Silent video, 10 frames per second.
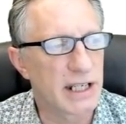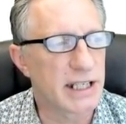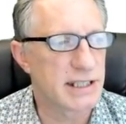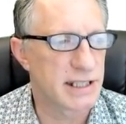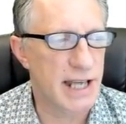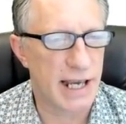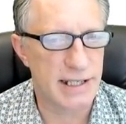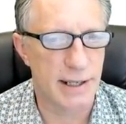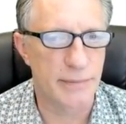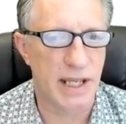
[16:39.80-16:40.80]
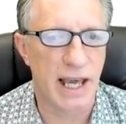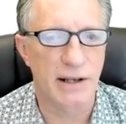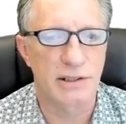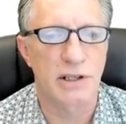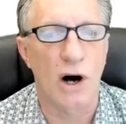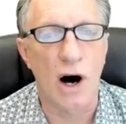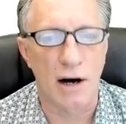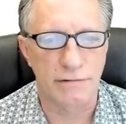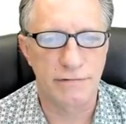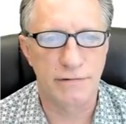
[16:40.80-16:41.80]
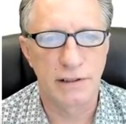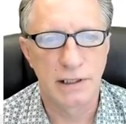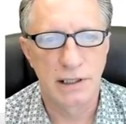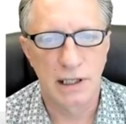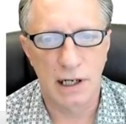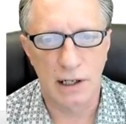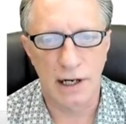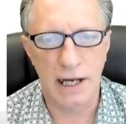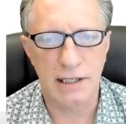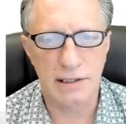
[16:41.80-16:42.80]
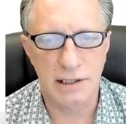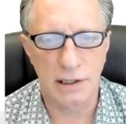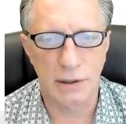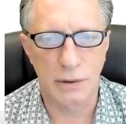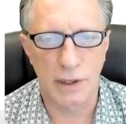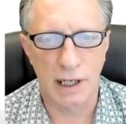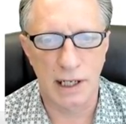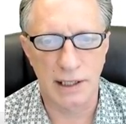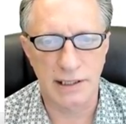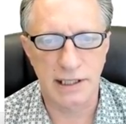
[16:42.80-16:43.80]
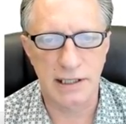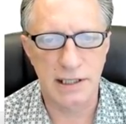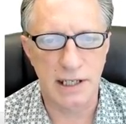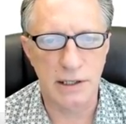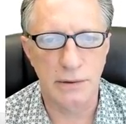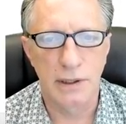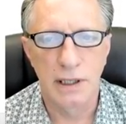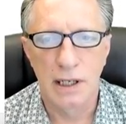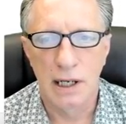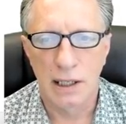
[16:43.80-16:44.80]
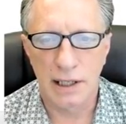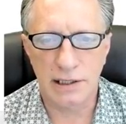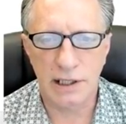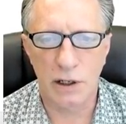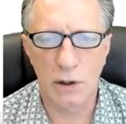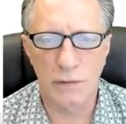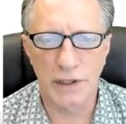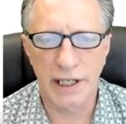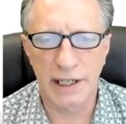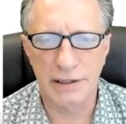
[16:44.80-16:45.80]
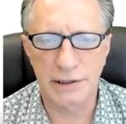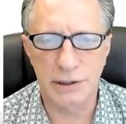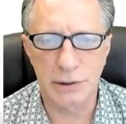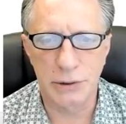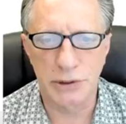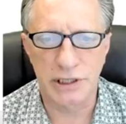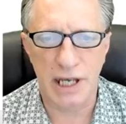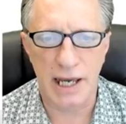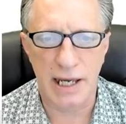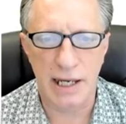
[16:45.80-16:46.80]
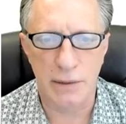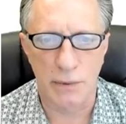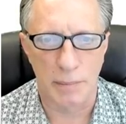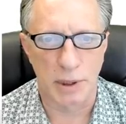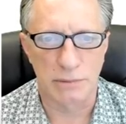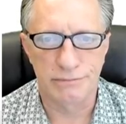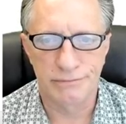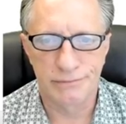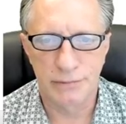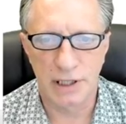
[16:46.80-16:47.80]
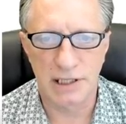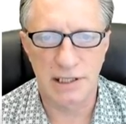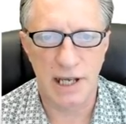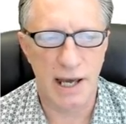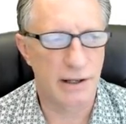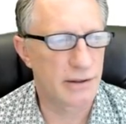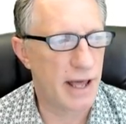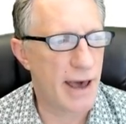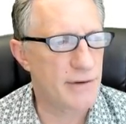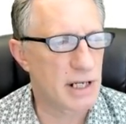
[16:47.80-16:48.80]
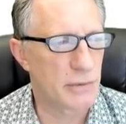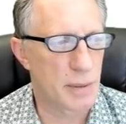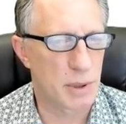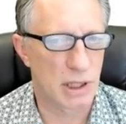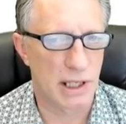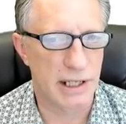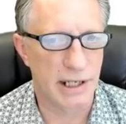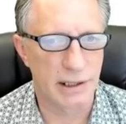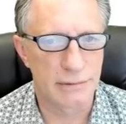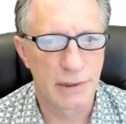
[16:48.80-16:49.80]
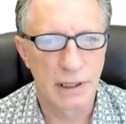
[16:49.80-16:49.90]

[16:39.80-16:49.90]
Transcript: need to take something else off. All right, so uh, let's continue. Let's go over here to, say, Ripple. Let's say I don't have any Ripple on here,